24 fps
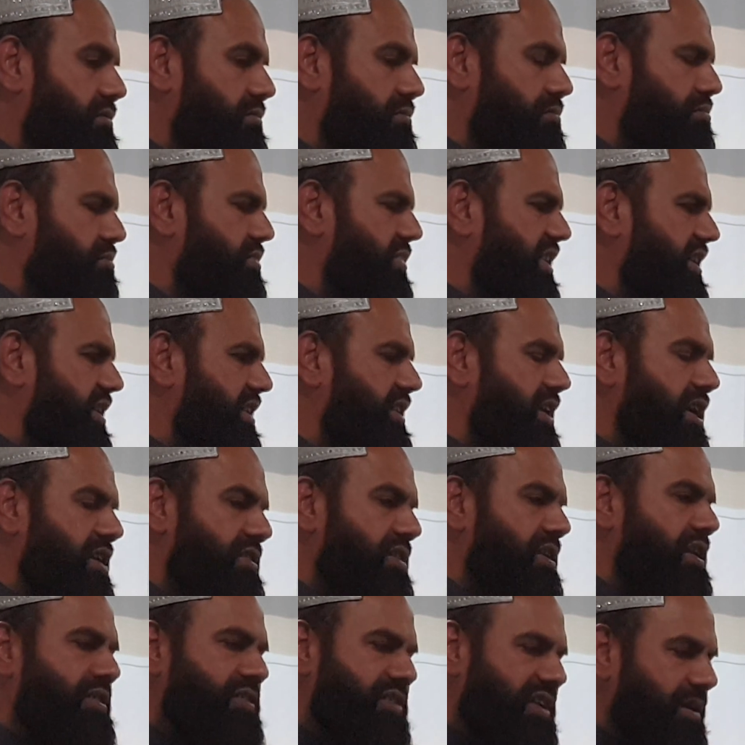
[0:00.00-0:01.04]
But Idris
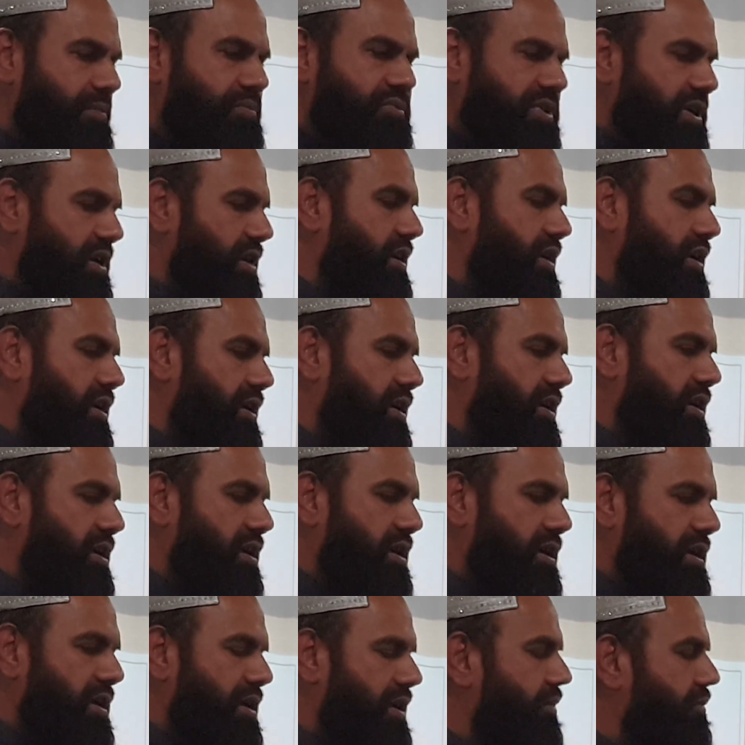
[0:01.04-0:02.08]
alayhi salam said,
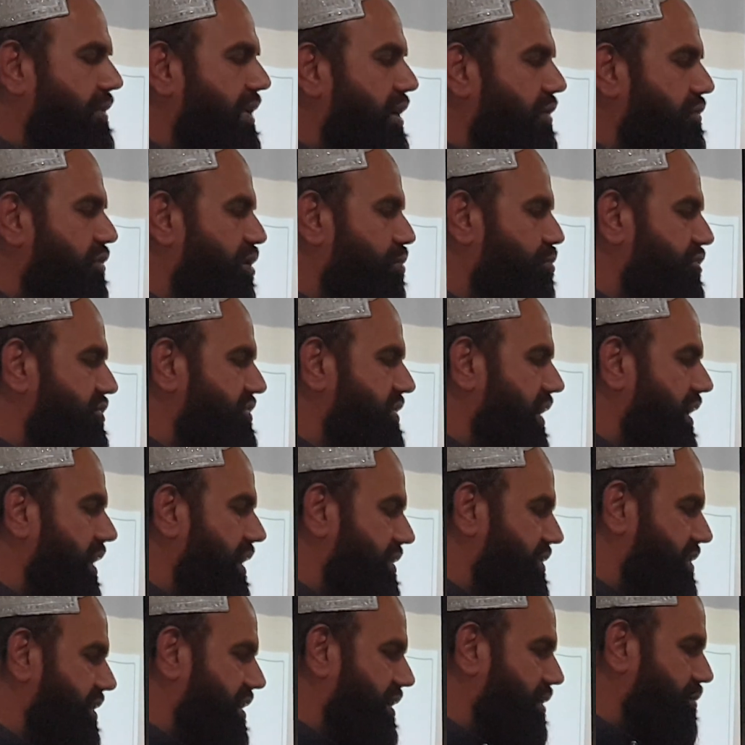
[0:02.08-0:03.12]
he went for Musa alayhi
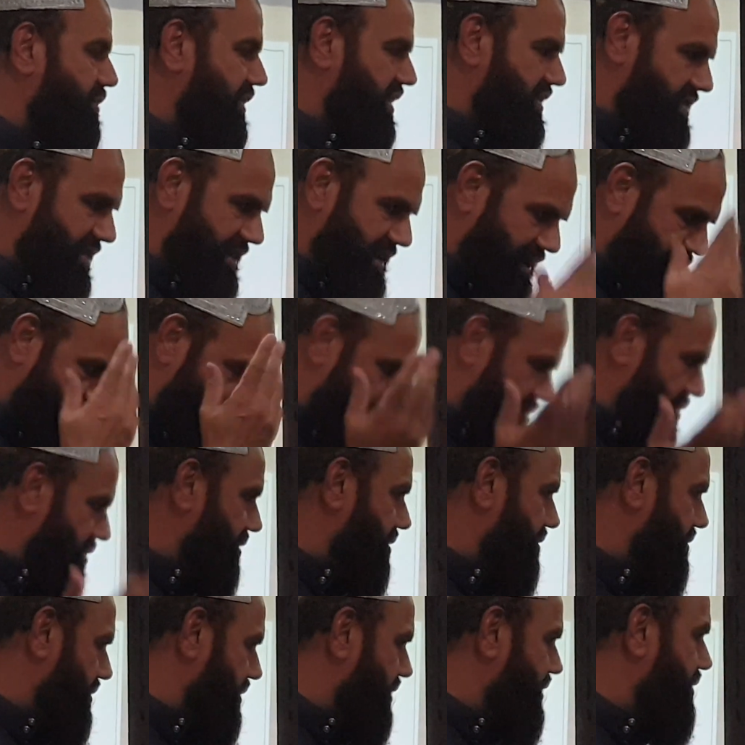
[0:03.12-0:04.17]
salam, he slept.
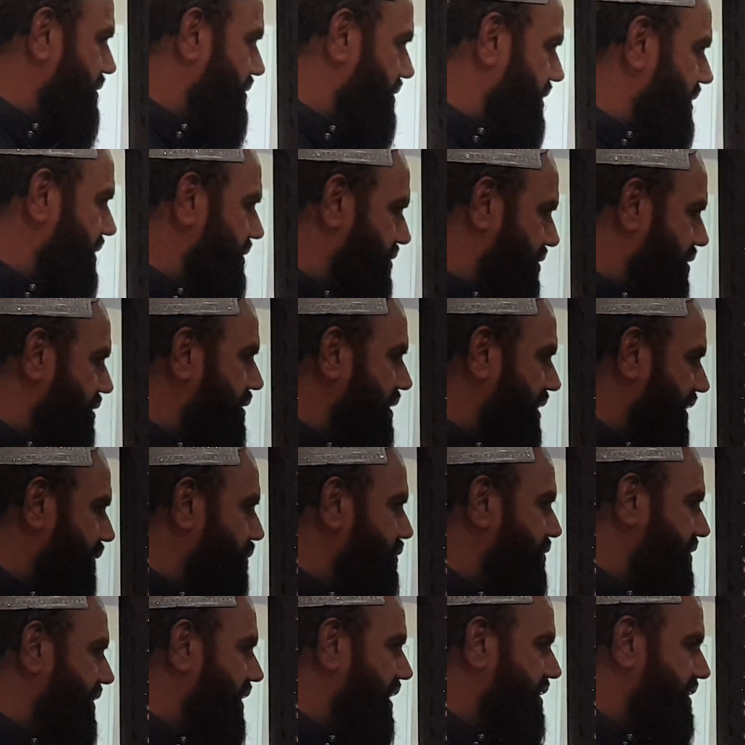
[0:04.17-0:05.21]
You know the story of
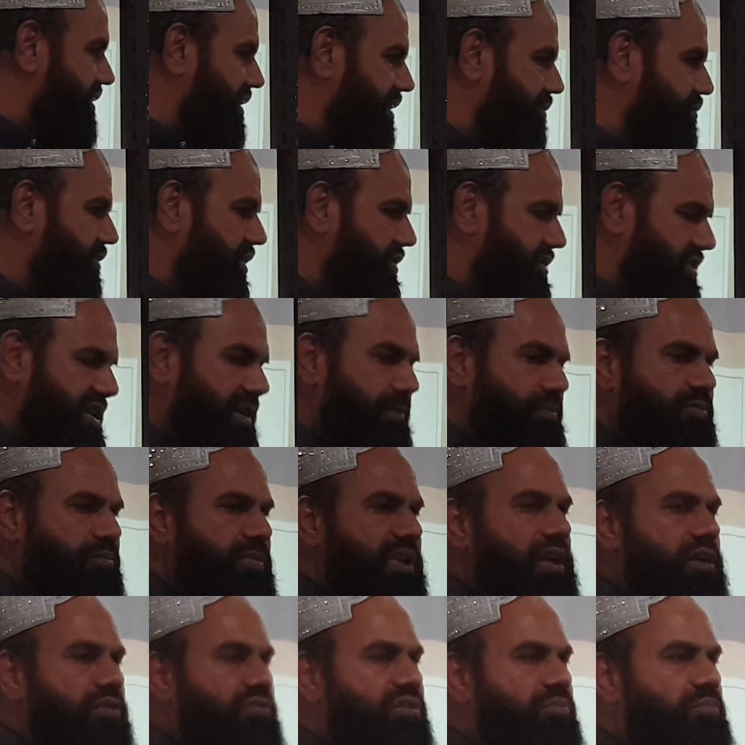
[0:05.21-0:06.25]
Musa alayhi salam, he slept
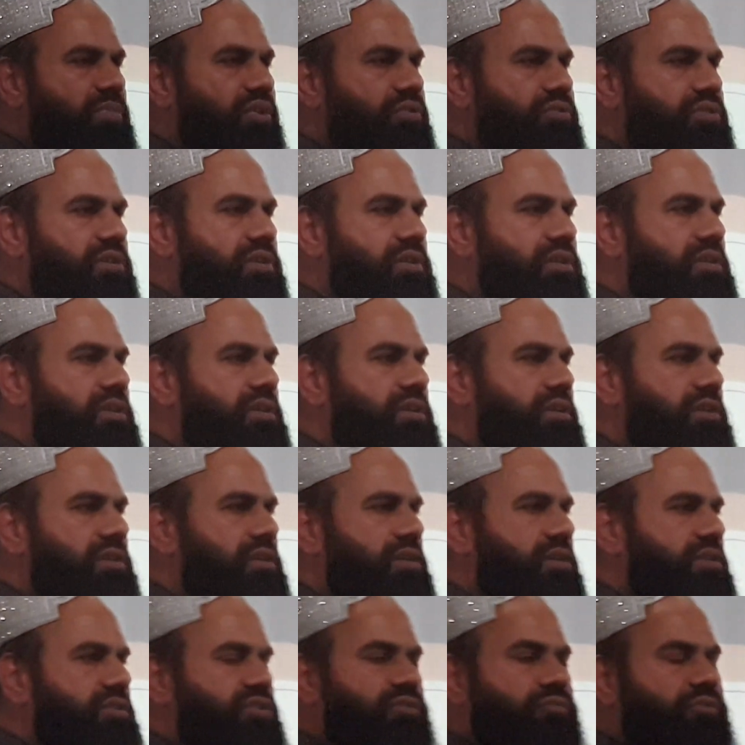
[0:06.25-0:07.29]
Malakul Maut.
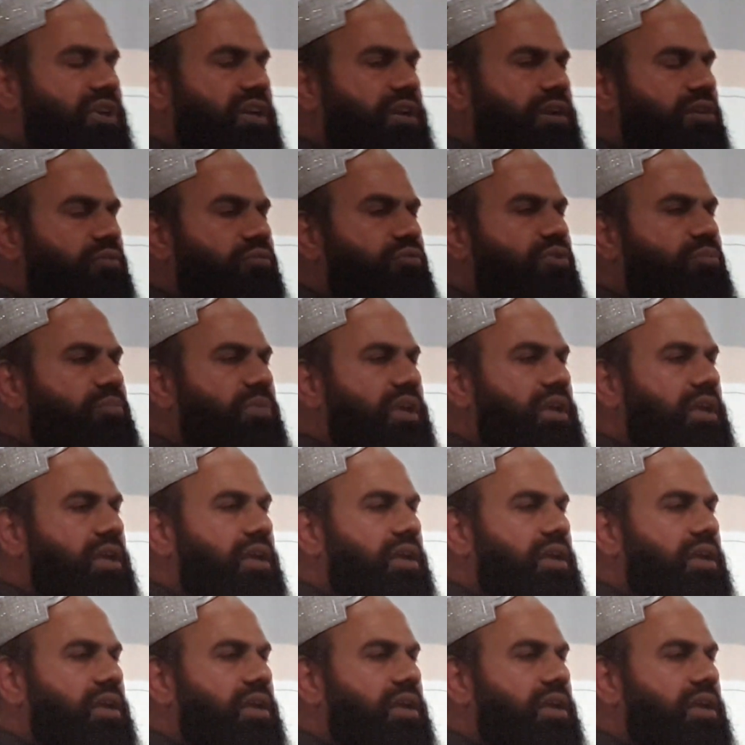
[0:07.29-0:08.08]
So why not for me?